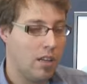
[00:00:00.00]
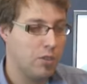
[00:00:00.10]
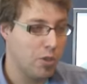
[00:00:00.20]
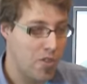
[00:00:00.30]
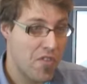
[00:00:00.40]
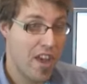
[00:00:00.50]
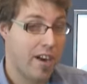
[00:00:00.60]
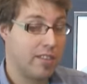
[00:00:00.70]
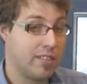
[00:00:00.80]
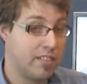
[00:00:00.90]
you're
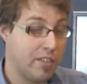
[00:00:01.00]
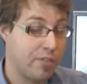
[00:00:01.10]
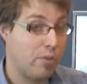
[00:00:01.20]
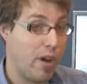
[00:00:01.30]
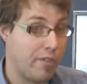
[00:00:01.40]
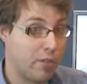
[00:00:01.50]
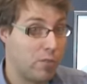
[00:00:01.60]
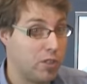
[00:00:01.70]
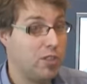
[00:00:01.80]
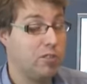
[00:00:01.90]
there in a different way from
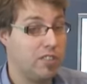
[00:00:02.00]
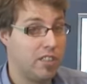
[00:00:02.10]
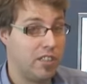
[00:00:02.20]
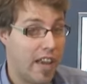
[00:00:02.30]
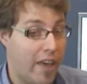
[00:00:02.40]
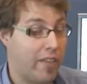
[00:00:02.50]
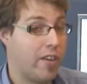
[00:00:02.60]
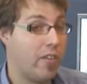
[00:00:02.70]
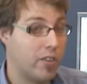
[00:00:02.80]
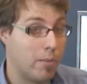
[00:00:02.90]
what you've seen in any
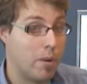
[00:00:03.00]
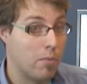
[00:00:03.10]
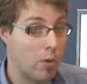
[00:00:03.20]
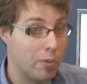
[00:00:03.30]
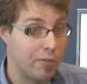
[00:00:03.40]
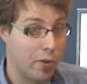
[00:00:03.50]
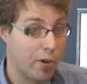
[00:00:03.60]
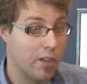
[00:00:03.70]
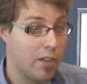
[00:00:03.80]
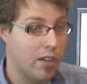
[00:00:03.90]
other MMO
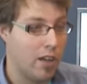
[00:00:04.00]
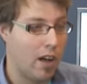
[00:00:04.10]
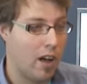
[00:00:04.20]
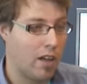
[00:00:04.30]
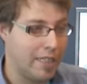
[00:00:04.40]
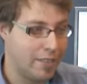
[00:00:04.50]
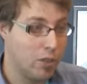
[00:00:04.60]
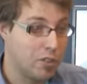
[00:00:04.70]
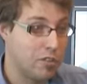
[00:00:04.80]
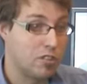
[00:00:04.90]
before. Uh, it's
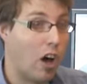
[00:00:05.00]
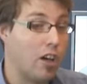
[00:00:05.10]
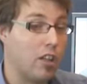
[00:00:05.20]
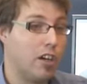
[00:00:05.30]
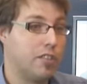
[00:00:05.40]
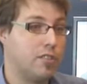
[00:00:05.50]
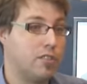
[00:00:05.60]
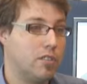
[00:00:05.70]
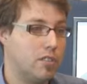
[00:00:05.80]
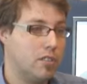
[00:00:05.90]
not
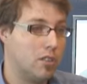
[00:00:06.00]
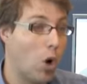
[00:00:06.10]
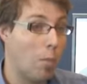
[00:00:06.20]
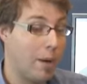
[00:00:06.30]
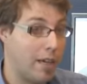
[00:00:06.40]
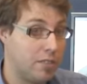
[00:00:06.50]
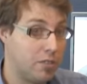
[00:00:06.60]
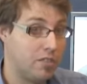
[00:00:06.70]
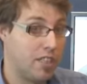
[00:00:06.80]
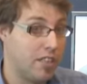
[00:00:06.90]
stylized combat as
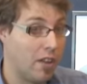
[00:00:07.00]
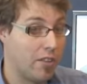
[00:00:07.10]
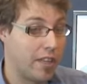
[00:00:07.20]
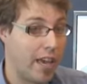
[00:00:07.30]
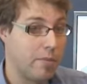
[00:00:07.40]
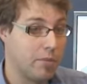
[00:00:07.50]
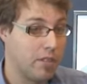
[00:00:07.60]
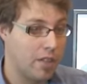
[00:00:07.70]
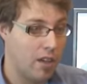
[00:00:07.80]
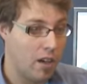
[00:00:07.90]
you see in other games.